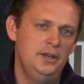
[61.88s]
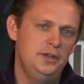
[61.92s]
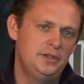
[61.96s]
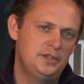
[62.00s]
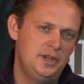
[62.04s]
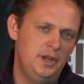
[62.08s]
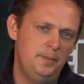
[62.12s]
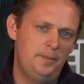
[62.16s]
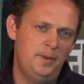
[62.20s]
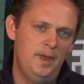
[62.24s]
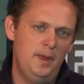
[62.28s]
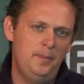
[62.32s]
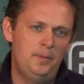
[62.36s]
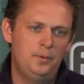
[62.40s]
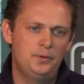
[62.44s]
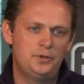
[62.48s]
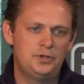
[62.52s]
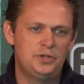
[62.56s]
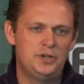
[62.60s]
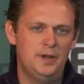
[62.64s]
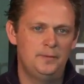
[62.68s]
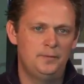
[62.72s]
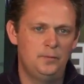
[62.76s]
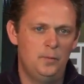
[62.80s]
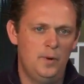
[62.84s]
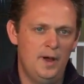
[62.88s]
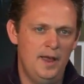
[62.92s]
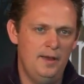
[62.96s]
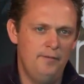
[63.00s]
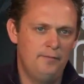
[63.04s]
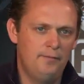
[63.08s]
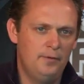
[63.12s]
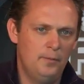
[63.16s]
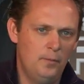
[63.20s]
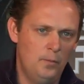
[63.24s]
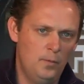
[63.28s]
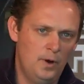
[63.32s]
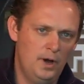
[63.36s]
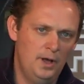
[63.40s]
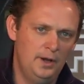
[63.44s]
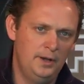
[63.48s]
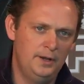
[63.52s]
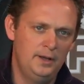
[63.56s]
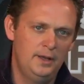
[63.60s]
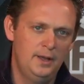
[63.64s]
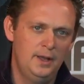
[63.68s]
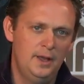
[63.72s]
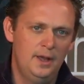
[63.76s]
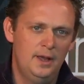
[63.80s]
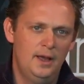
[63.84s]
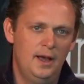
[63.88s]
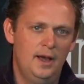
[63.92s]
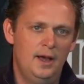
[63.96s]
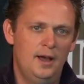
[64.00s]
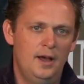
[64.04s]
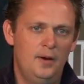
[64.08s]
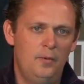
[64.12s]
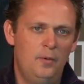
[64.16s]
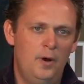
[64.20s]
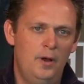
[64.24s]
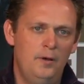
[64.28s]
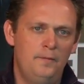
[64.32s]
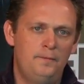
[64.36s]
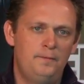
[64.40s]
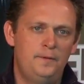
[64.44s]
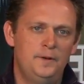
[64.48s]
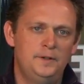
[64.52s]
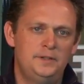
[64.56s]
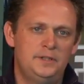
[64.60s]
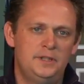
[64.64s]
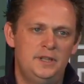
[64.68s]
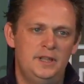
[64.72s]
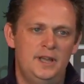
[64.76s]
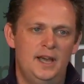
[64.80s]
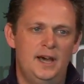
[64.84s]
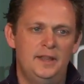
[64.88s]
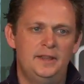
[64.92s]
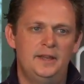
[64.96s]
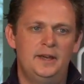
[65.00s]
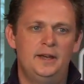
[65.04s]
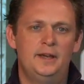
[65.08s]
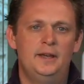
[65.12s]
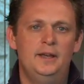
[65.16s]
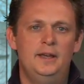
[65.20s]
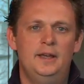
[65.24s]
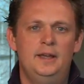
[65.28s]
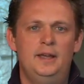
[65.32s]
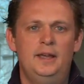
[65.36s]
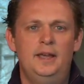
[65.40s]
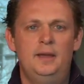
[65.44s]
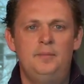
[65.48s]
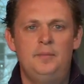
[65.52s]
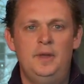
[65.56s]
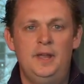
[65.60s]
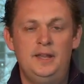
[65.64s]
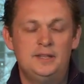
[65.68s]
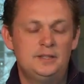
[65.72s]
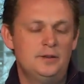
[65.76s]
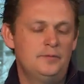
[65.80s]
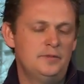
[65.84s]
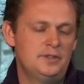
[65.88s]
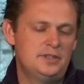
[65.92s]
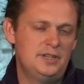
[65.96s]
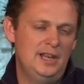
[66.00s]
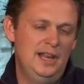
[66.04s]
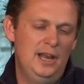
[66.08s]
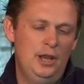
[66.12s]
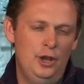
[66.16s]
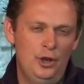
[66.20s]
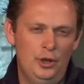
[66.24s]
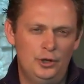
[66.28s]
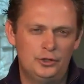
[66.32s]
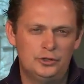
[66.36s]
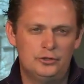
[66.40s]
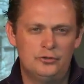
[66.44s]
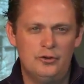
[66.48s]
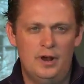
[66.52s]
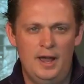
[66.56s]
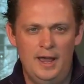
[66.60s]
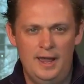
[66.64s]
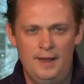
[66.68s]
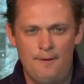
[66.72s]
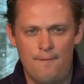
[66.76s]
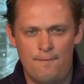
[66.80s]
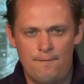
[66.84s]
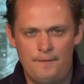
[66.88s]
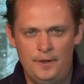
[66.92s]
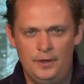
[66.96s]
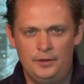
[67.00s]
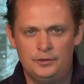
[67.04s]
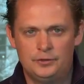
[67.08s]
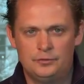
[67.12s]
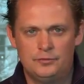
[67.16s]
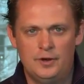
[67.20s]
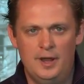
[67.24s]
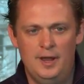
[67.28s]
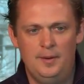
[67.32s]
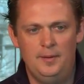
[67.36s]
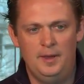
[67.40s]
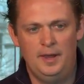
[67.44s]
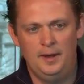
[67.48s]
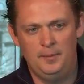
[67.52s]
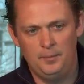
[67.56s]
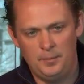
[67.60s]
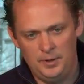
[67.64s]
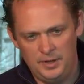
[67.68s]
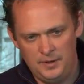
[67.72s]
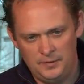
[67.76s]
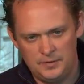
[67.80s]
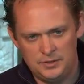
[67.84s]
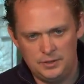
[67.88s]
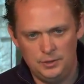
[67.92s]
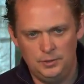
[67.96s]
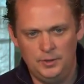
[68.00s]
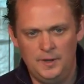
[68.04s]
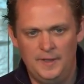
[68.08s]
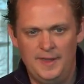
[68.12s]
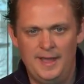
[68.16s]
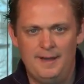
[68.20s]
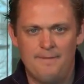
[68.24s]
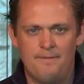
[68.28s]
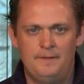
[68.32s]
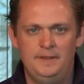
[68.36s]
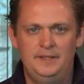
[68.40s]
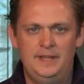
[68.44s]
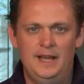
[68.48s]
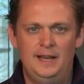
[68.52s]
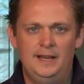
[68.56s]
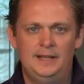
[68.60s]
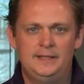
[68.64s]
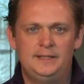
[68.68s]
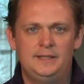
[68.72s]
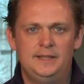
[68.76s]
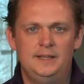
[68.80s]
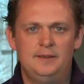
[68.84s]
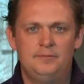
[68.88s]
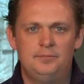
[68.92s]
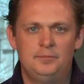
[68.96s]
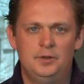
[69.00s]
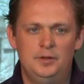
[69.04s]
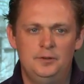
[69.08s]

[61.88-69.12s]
you see people shift weight from one foot to the other. It means obviously it looks great, it feels great, but you've still got that fidelity of